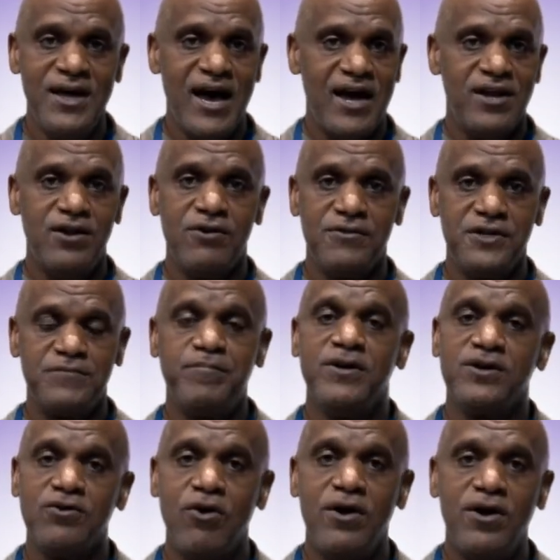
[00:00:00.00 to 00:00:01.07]
I know this has
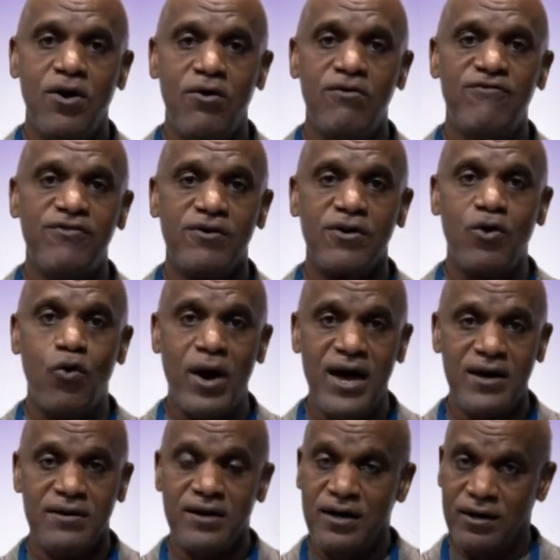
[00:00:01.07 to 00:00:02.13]
been going on for
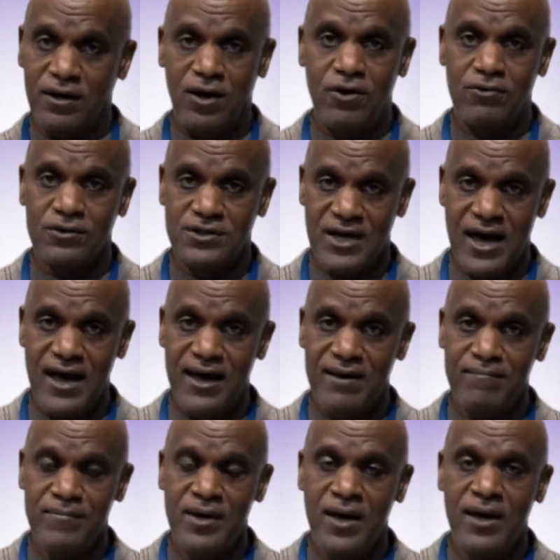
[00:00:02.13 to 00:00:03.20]
quite a long
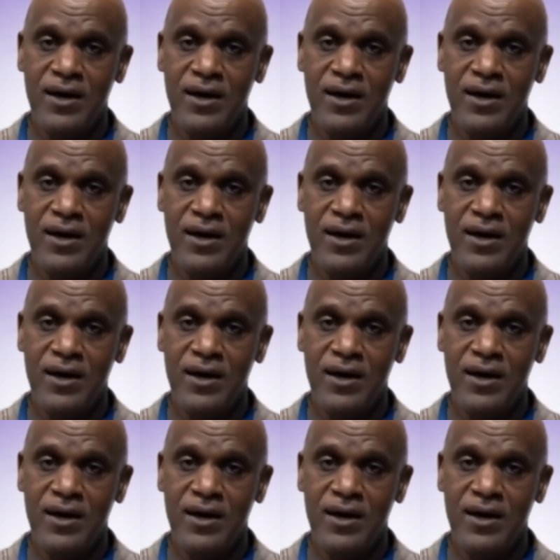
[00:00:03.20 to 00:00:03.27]
time,